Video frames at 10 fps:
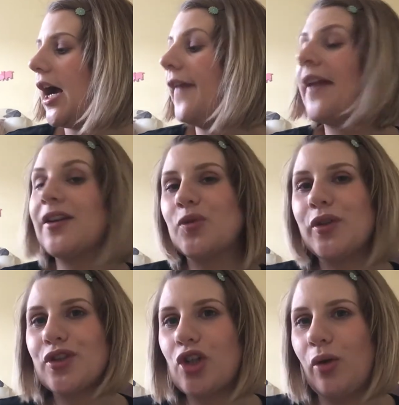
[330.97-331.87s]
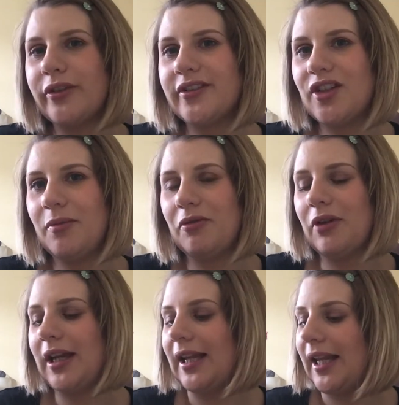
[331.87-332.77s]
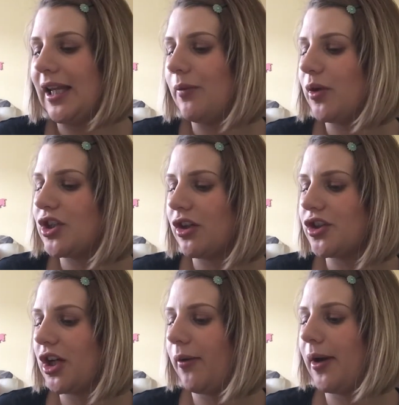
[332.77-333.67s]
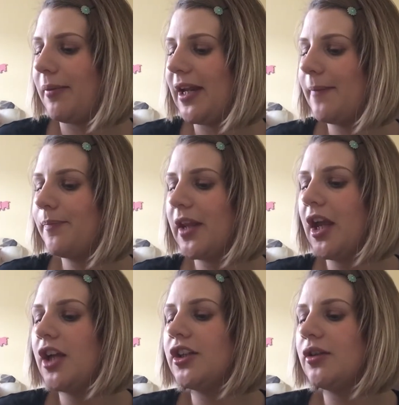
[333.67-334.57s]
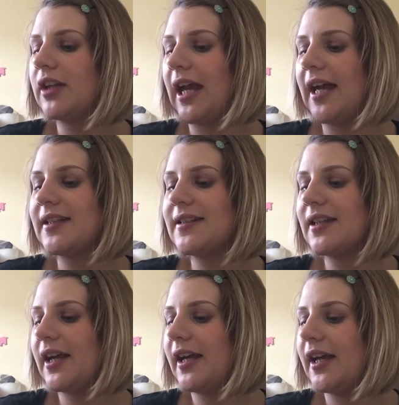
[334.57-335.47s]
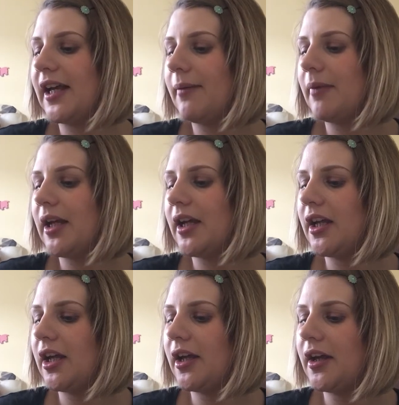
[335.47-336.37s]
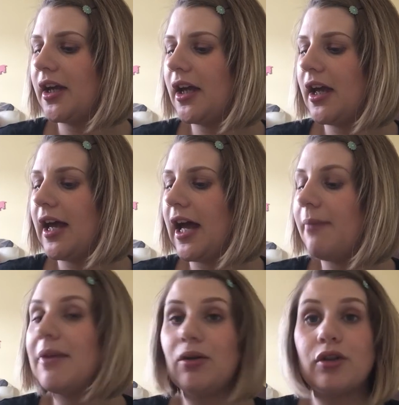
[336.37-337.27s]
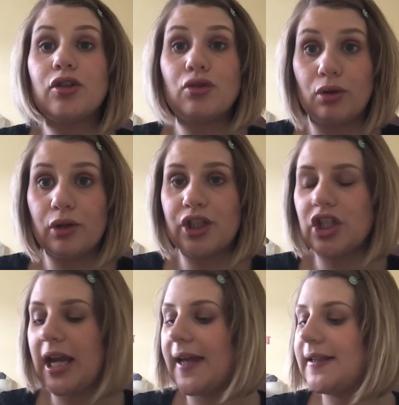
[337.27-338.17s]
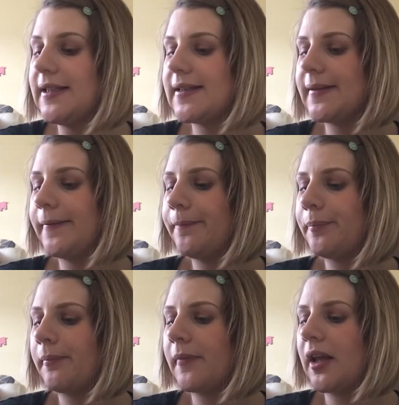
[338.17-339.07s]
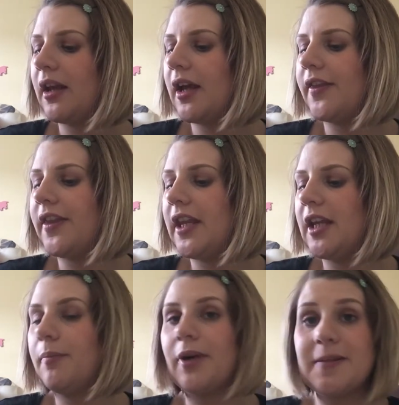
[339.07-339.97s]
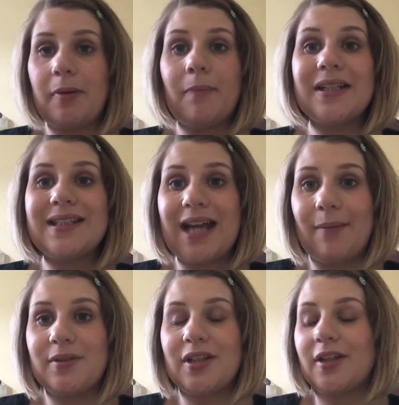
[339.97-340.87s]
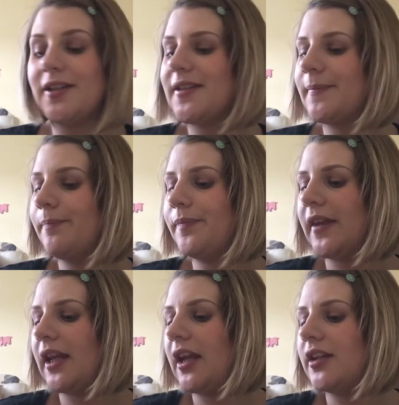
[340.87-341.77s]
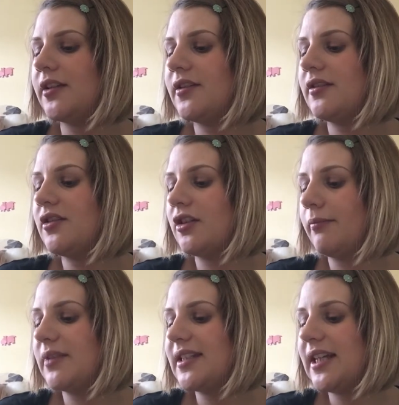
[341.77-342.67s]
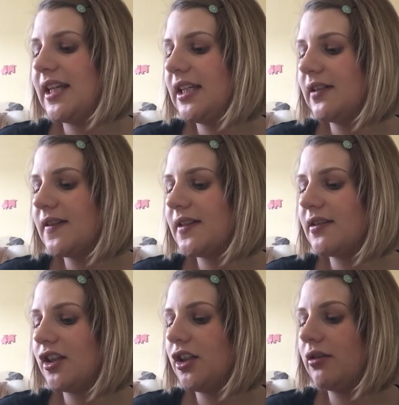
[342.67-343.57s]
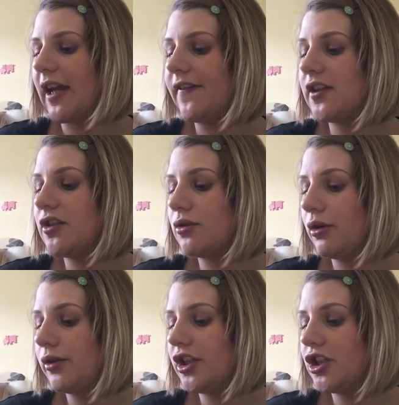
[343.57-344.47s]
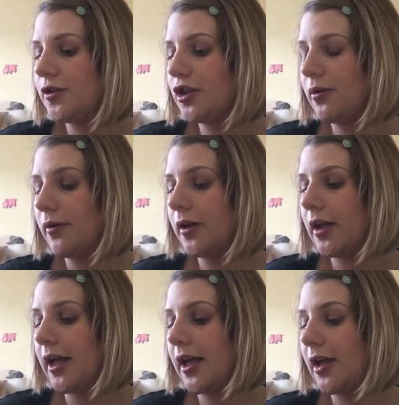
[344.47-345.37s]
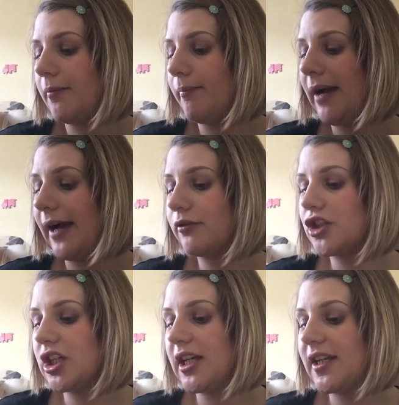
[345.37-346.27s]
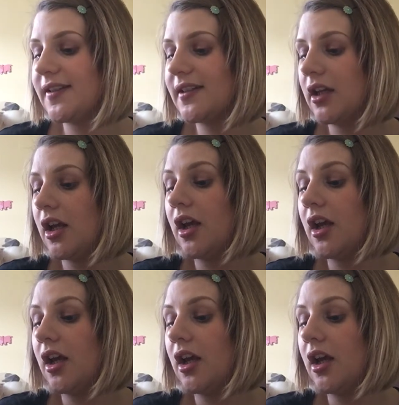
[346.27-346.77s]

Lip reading: And that's what sold it to me really, which I'll show you in a minute. You get a milk storage case, the breast pump adapters, some Teats, you get the storage pouches,